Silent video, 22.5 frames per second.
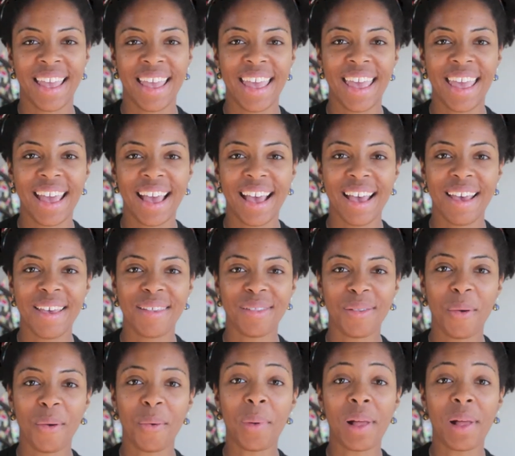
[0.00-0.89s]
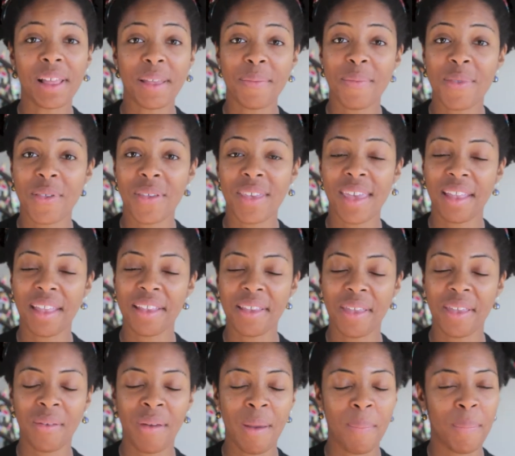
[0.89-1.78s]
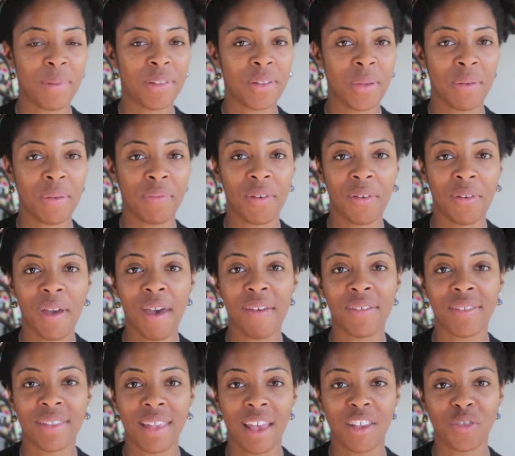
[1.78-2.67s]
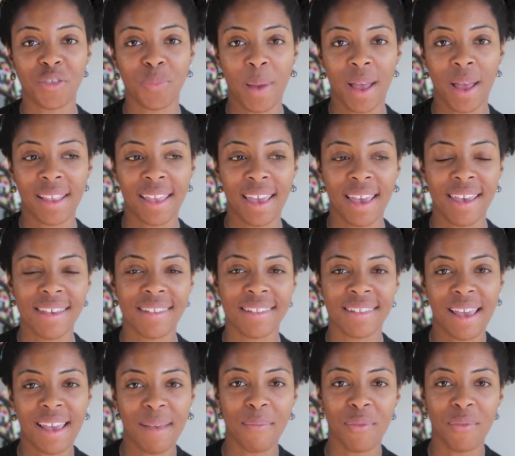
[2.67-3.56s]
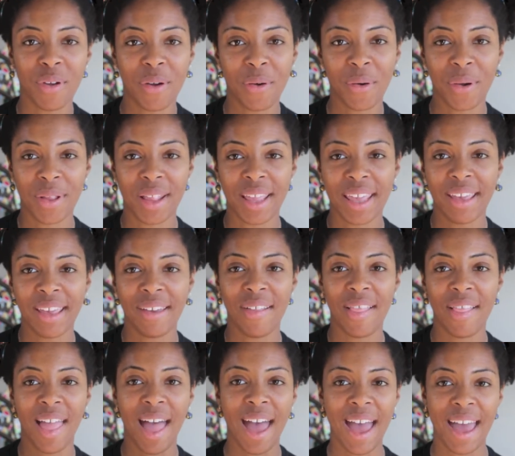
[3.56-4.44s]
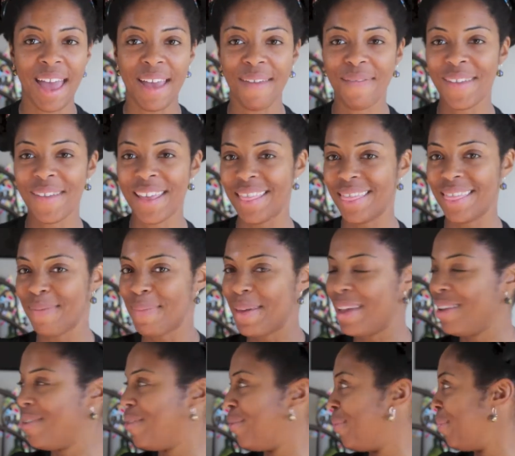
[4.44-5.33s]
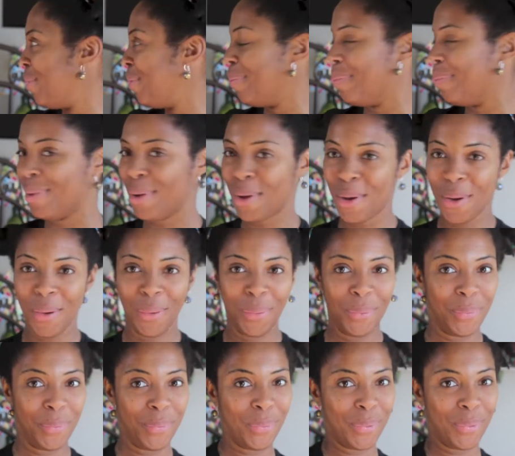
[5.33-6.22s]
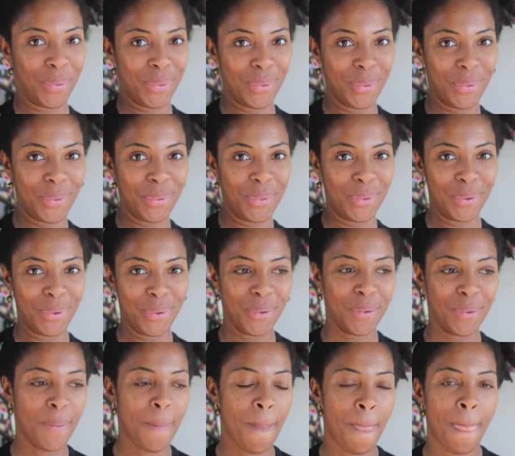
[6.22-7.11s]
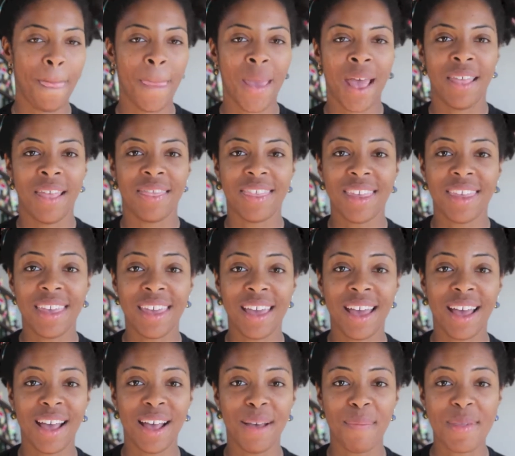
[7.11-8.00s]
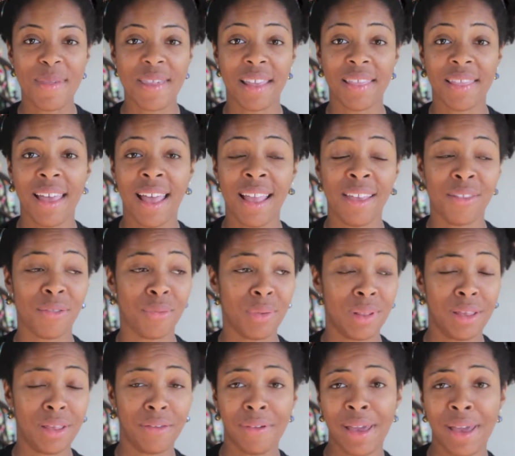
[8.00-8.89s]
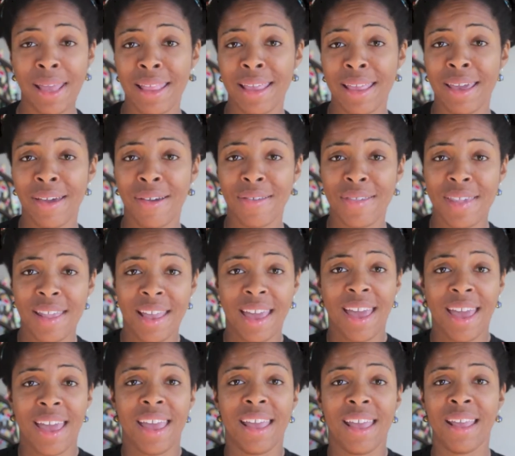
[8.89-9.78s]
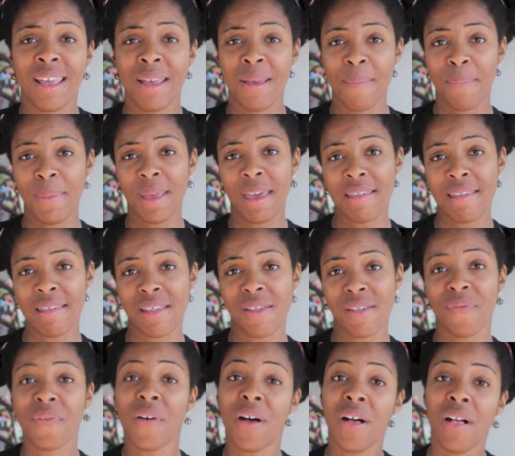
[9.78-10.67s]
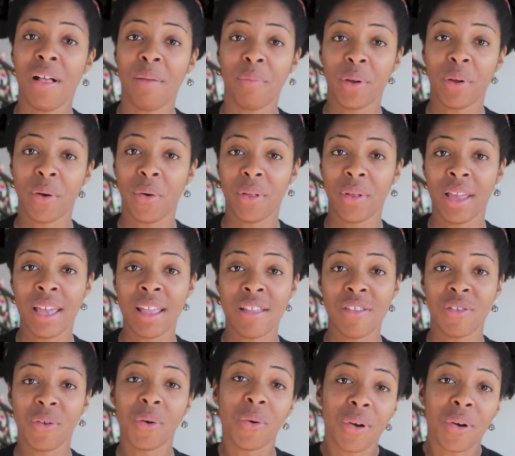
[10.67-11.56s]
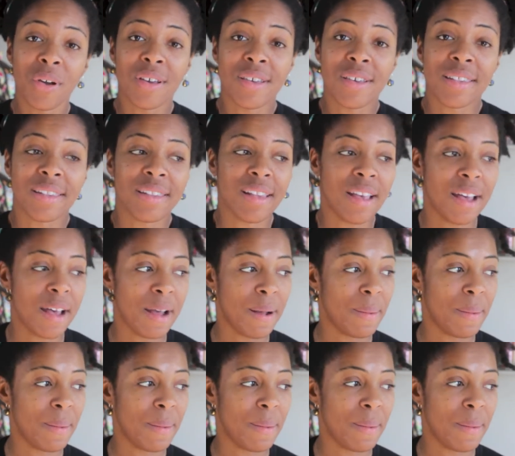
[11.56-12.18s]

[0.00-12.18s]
Hey guys, welcome to yet another episode of the CraftStash podcast. I'm recording here live in the bedroom. Woo! The sunlight is really great in here today because it's fall. I'm recording indoors.